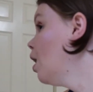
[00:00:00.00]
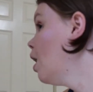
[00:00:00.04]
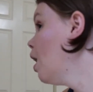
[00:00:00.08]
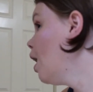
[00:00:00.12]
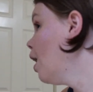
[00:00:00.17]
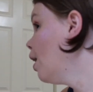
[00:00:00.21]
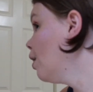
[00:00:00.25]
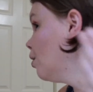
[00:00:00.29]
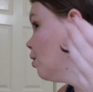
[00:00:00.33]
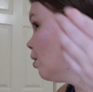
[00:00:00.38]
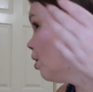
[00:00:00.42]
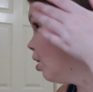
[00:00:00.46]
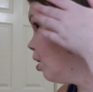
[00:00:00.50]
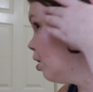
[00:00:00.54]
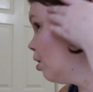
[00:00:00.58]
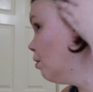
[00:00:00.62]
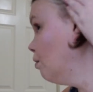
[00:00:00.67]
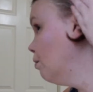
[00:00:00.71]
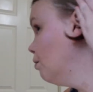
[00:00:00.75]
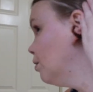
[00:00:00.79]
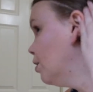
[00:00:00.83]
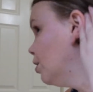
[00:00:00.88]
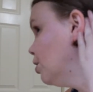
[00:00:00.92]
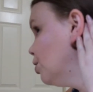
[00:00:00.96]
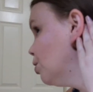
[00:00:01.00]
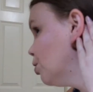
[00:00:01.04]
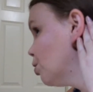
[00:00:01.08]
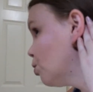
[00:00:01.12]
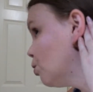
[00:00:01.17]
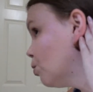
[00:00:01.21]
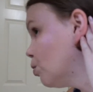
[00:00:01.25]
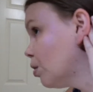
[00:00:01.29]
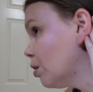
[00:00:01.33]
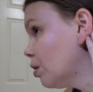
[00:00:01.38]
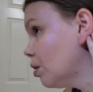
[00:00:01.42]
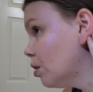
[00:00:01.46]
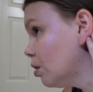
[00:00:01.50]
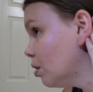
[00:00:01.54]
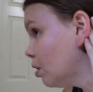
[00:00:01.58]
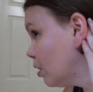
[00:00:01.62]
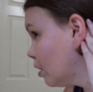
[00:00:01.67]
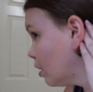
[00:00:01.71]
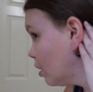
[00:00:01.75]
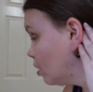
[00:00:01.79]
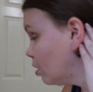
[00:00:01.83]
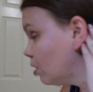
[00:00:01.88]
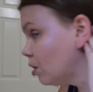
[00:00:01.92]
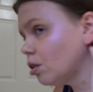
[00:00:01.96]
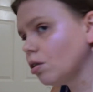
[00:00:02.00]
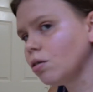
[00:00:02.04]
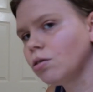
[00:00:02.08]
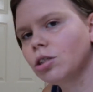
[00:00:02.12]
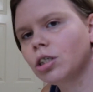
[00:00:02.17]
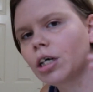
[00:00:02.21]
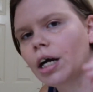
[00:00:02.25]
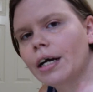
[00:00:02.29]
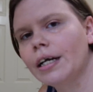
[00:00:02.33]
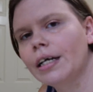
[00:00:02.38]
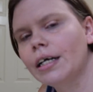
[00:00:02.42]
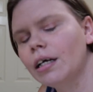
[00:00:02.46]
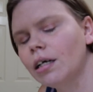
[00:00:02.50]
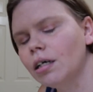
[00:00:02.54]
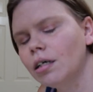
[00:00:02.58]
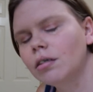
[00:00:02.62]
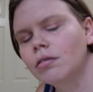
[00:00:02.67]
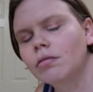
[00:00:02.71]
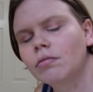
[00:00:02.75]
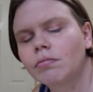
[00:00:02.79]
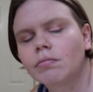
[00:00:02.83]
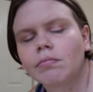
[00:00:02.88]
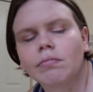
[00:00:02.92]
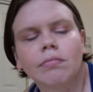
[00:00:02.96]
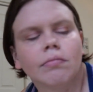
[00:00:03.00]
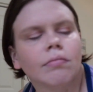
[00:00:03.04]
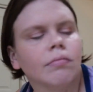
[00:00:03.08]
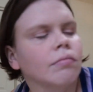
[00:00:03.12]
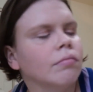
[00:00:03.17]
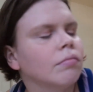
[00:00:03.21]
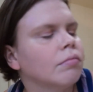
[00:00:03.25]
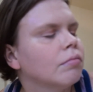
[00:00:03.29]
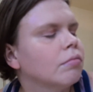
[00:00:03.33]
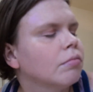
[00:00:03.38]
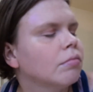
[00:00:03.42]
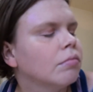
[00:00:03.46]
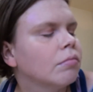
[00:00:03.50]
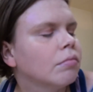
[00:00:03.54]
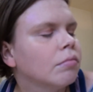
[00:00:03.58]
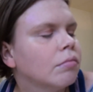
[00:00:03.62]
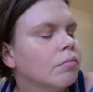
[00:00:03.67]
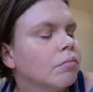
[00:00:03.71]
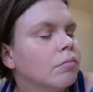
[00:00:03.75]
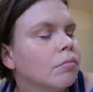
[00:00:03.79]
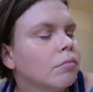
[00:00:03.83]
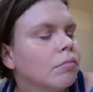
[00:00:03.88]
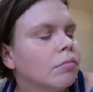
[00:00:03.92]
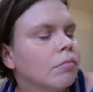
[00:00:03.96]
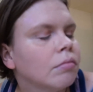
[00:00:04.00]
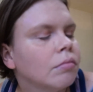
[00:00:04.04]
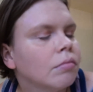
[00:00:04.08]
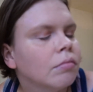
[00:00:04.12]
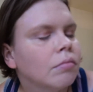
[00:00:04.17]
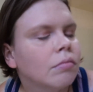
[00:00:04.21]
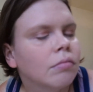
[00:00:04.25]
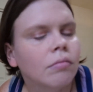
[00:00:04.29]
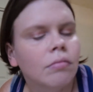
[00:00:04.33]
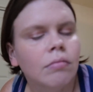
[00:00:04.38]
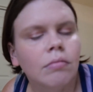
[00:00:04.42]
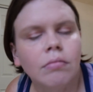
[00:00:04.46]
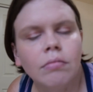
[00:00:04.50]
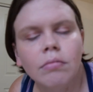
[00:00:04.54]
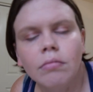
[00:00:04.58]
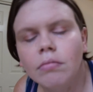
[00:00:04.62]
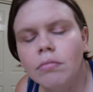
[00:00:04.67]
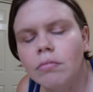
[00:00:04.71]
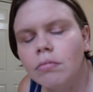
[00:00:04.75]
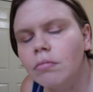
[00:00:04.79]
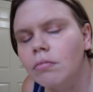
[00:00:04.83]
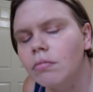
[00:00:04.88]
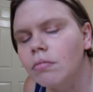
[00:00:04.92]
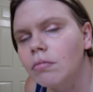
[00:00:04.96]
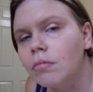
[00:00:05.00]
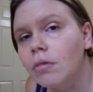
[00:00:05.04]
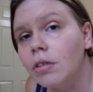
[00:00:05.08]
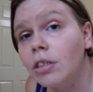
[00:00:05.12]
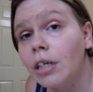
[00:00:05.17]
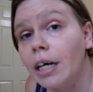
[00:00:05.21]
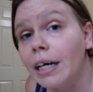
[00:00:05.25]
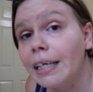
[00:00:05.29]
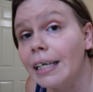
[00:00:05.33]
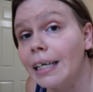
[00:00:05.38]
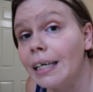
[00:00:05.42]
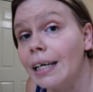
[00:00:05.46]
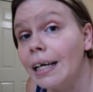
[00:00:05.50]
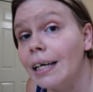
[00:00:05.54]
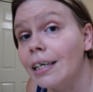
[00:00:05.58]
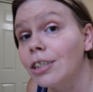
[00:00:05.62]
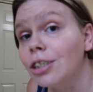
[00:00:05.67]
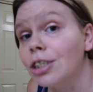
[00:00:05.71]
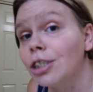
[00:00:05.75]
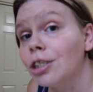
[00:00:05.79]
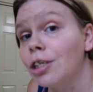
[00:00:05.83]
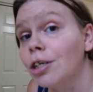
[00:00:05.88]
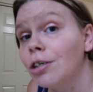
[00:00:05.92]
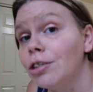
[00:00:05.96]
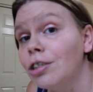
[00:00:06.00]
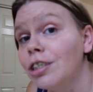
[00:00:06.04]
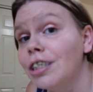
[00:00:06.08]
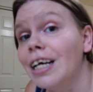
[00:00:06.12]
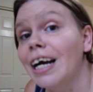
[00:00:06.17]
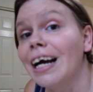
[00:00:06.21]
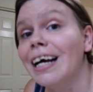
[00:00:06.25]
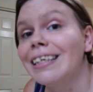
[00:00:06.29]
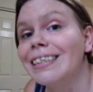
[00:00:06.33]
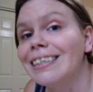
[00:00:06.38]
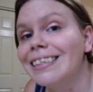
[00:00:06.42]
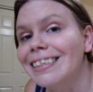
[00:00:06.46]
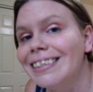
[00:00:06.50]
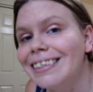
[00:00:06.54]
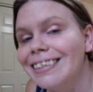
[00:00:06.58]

I love the Unicorn. Like, it's so shiny. I'm trying to get extra close to you guys. I